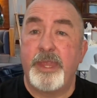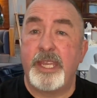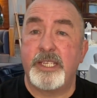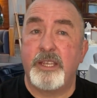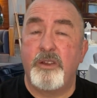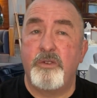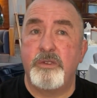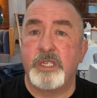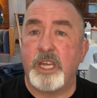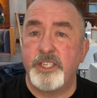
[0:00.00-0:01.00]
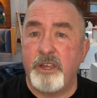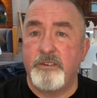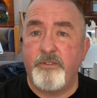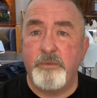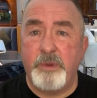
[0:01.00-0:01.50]
They sold a
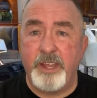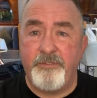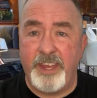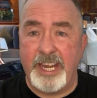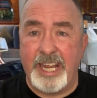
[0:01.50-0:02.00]
song from My Fair